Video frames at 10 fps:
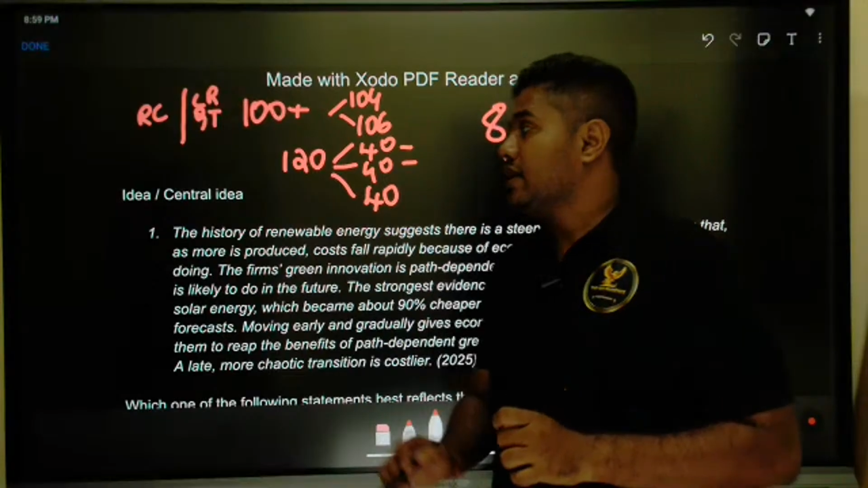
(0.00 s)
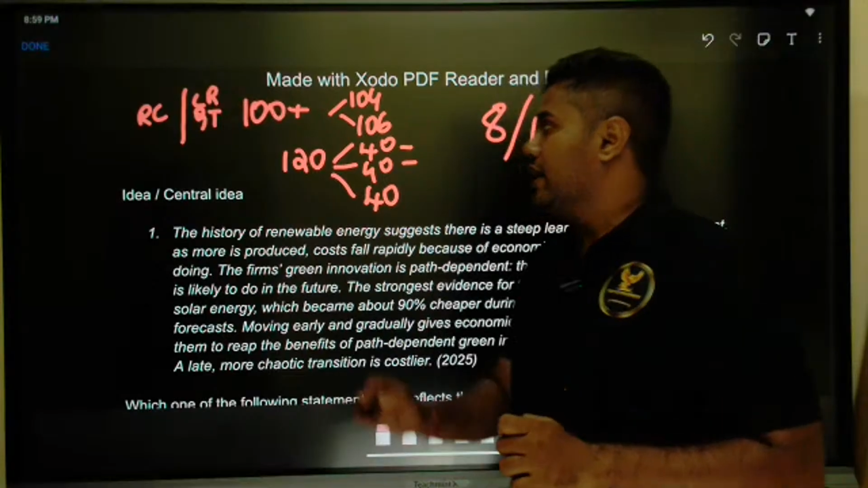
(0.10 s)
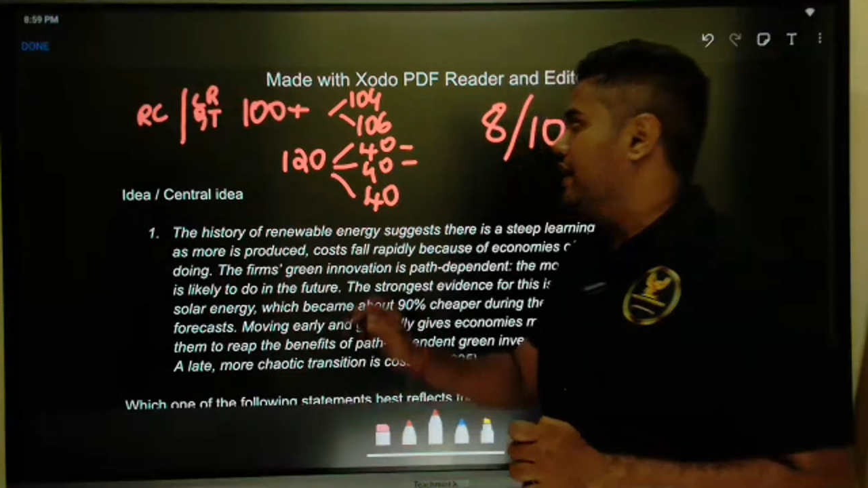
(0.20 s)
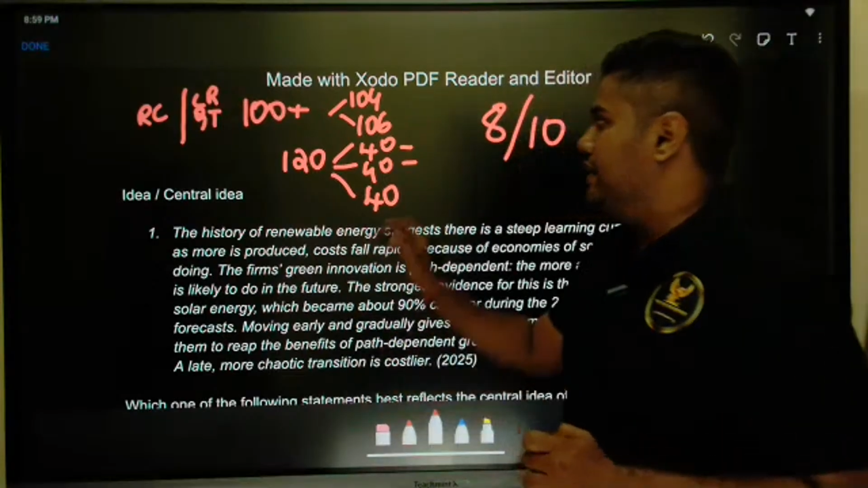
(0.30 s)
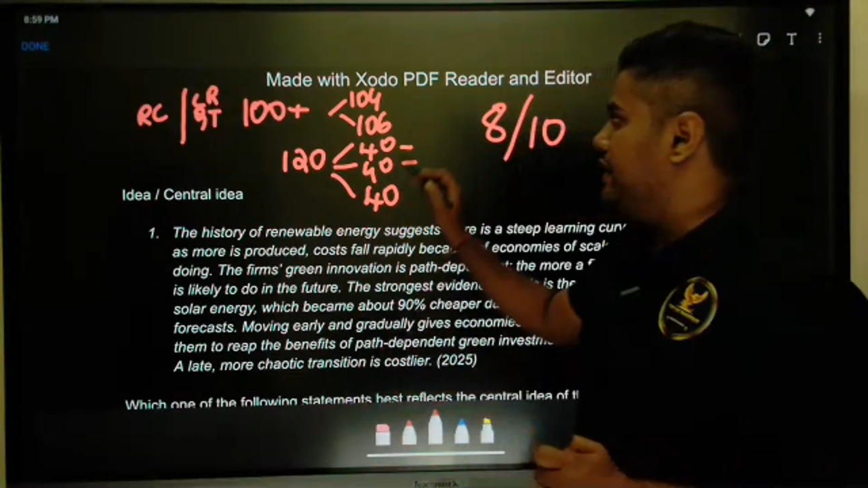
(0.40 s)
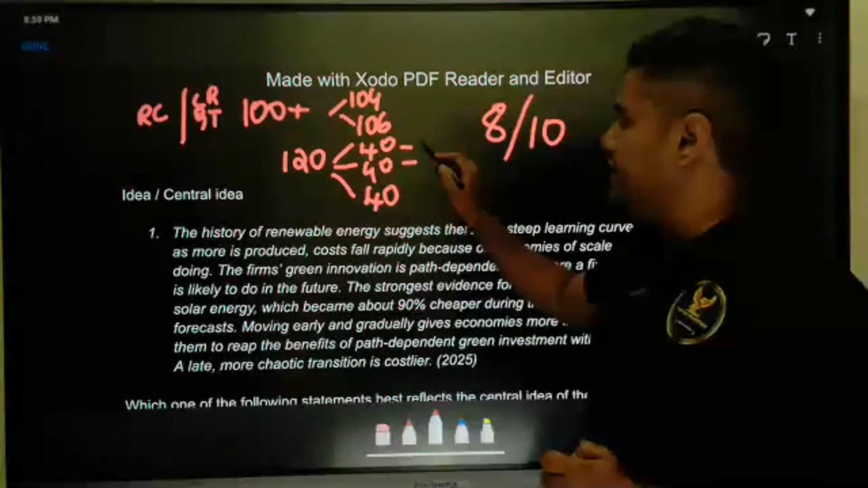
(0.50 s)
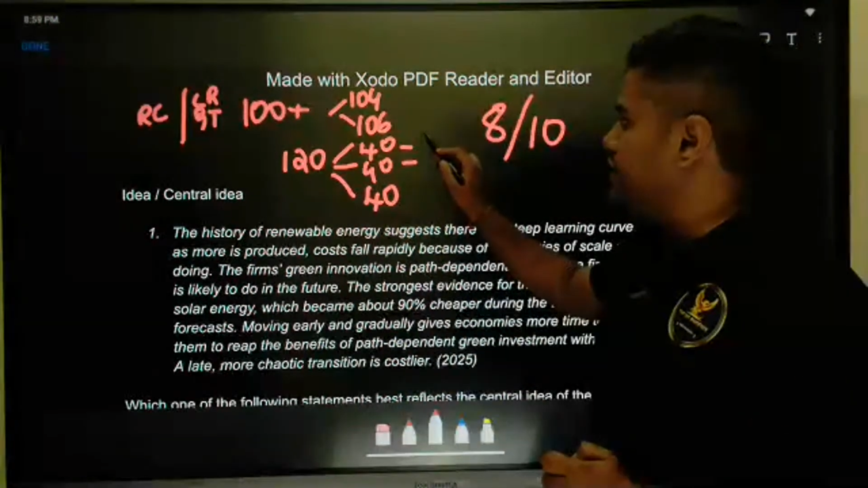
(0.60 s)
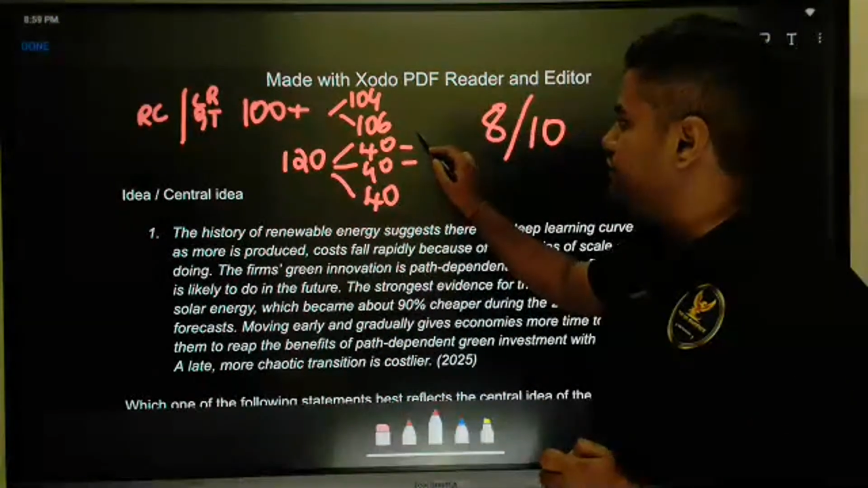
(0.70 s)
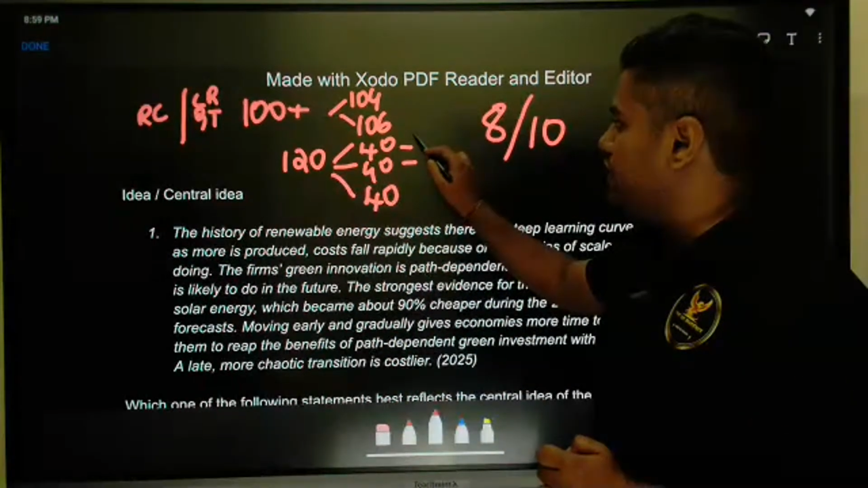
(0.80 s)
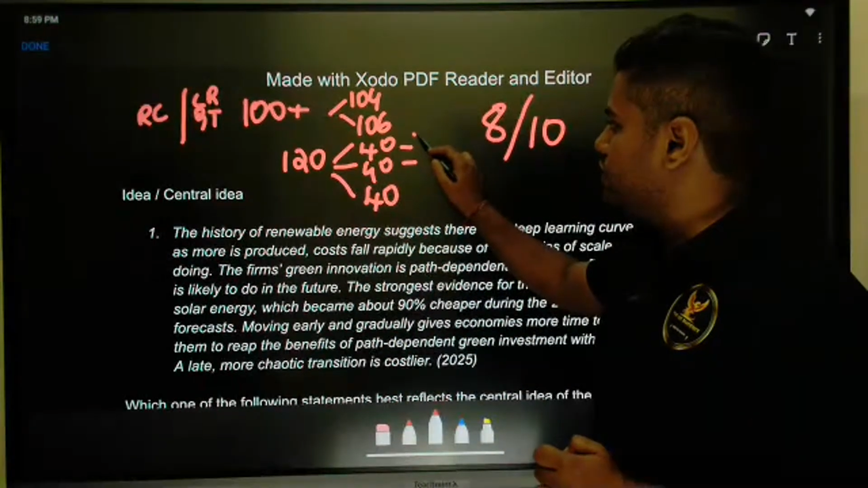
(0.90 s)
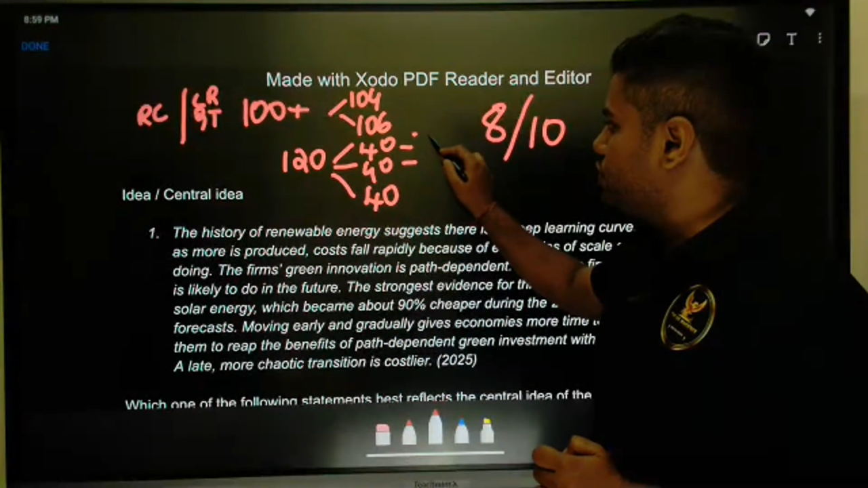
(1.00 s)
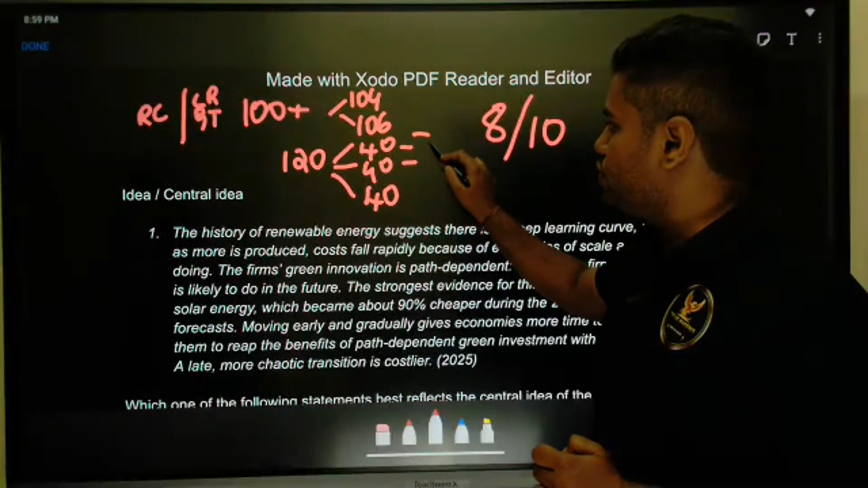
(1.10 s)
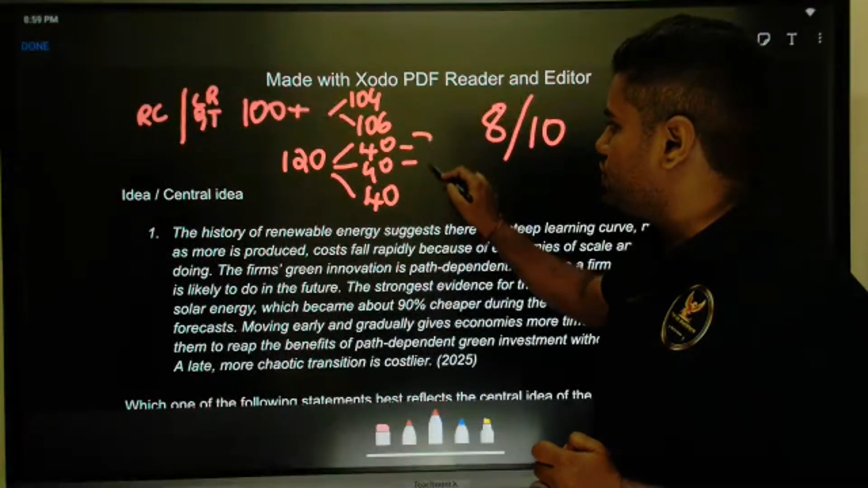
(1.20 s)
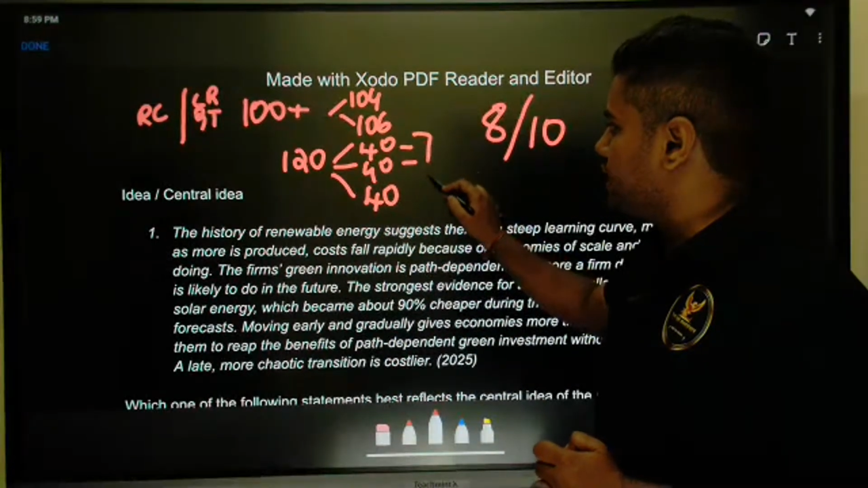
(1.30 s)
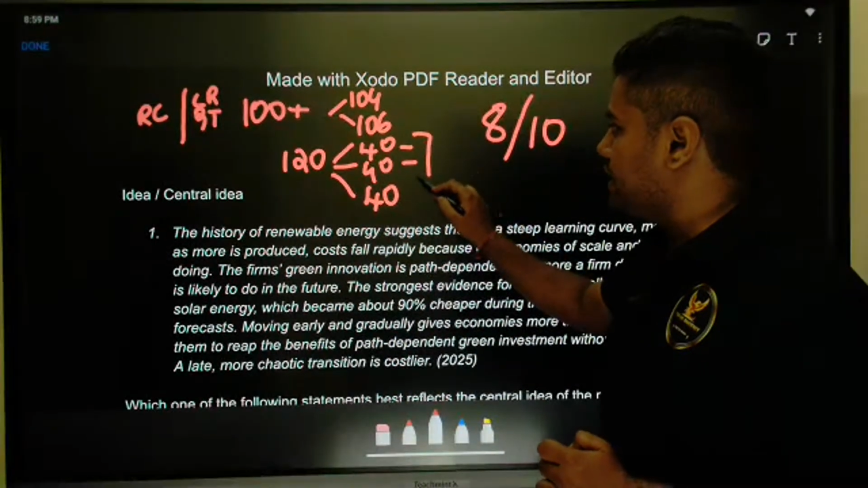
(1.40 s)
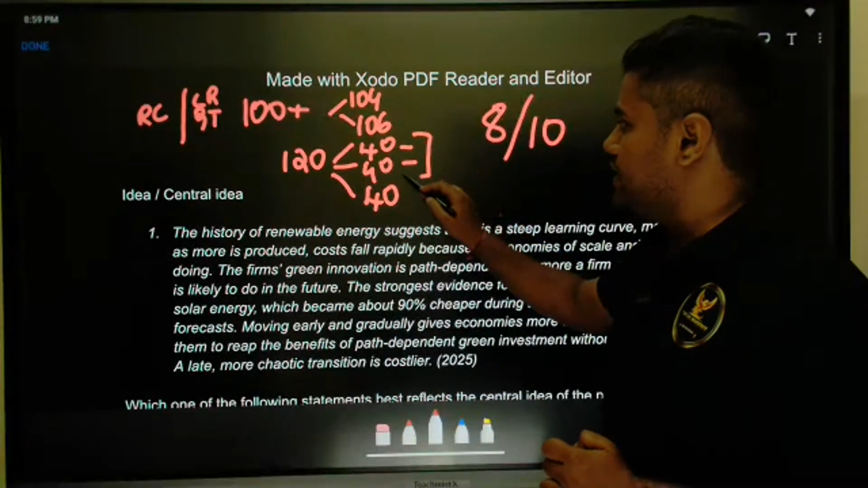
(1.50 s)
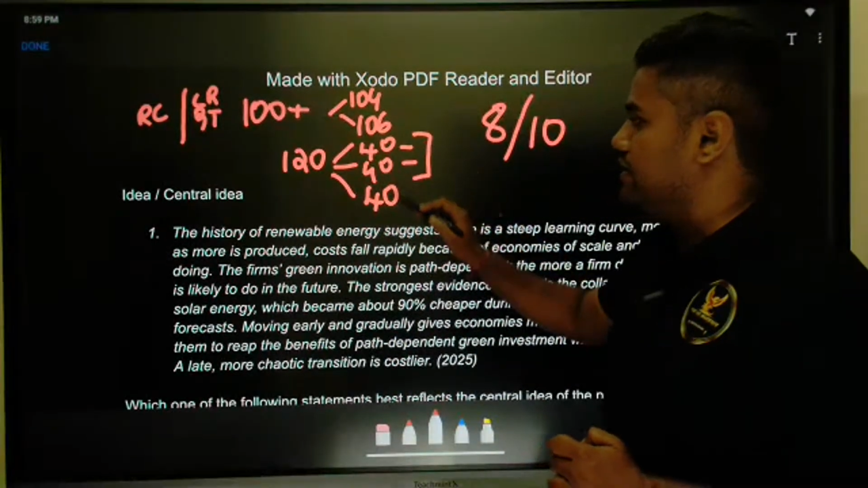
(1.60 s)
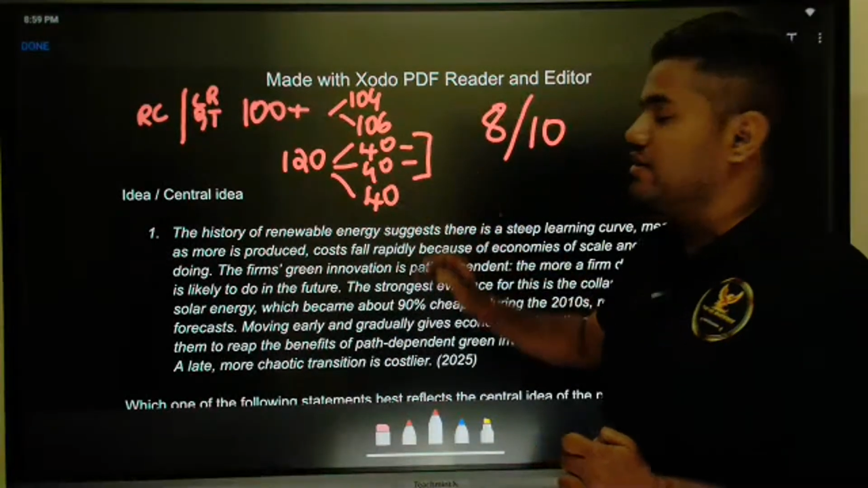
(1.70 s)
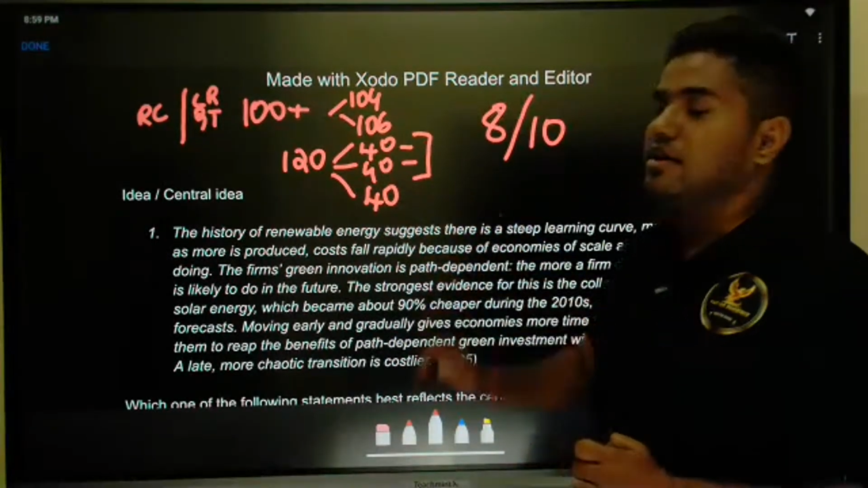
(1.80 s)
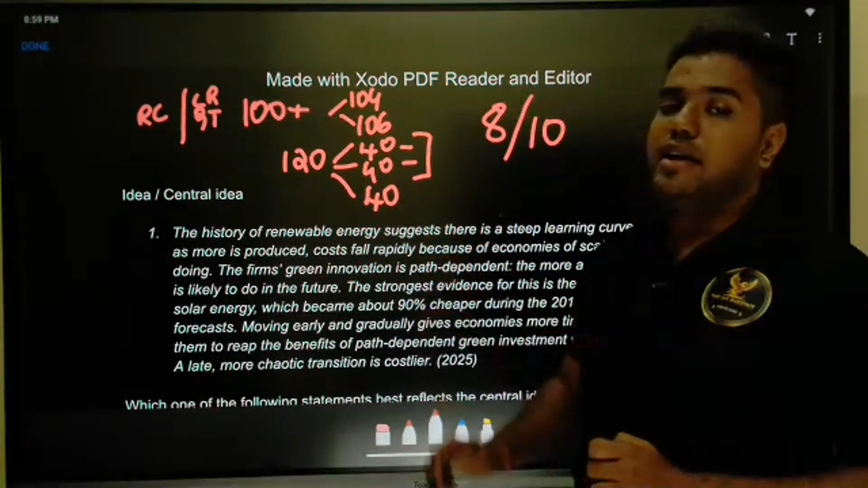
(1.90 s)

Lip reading: in these first two sections,